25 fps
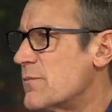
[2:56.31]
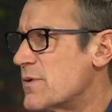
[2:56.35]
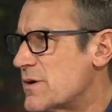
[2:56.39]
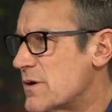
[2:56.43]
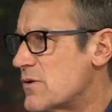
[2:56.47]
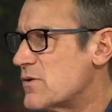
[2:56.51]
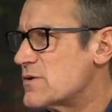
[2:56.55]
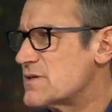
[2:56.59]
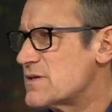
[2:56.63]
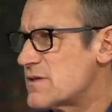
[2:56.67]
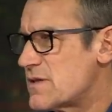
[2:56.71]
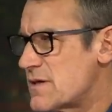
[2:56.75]
But I
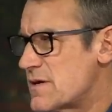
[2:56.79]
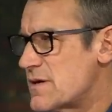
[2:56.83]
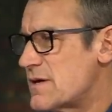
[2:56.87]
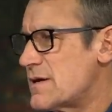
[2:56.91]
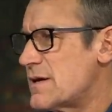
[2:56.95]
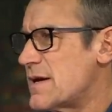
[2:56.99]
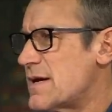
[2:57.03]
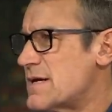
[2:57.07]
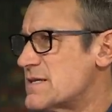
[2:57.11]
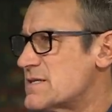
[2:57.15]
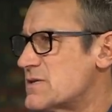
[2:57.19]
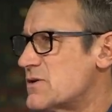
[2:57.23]
also think
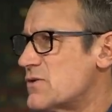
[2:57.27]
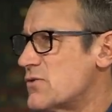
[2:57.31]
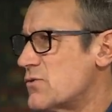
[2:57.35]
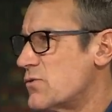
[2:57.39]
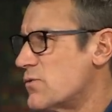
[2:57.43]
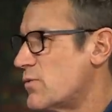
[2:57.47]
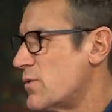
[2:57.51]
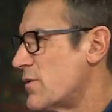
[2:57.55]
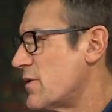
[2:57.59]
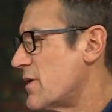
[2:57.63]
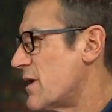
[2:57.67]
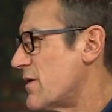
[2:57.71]
it has to
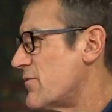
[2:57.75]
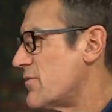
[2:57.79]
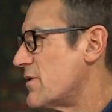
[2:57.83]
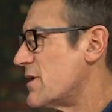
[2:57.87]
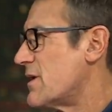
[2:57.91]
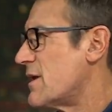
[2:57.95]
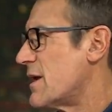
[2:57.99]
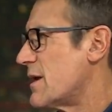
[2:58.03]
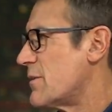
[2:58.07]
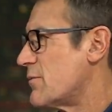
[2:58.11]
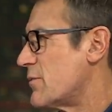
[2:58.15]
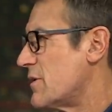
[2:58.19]
do with every
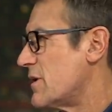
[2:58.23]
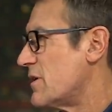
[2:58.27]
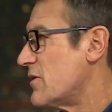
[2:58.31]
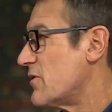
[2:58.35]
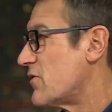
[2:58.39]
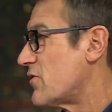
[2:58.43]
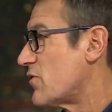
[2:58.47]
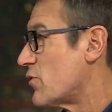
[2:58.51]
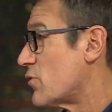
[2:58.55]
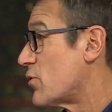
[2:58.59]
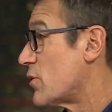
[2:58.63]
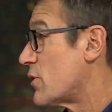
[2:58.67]
game being
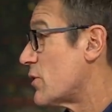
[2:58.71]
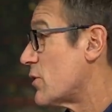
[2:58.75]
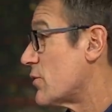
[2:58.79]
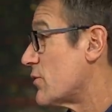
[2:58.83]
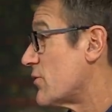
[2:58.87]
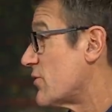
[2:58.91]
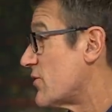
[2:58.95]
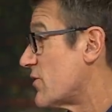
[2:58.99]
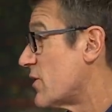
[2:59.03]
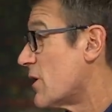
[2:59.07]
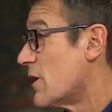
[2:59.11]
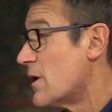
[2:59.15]
so
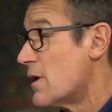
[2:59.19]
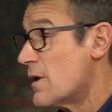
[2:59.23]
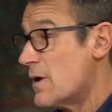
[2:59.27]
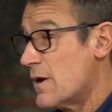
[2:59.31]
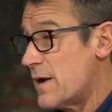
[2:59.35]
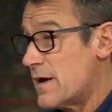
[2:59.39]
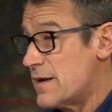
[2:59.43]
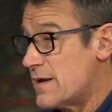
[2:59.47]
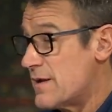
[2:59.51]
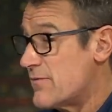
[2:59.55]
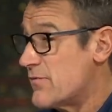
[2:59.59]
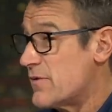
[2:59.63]
close
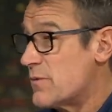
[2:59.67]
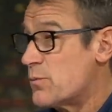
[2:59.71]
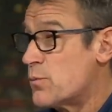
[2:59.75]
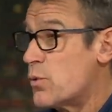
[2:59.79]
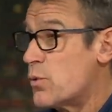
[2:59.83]
and every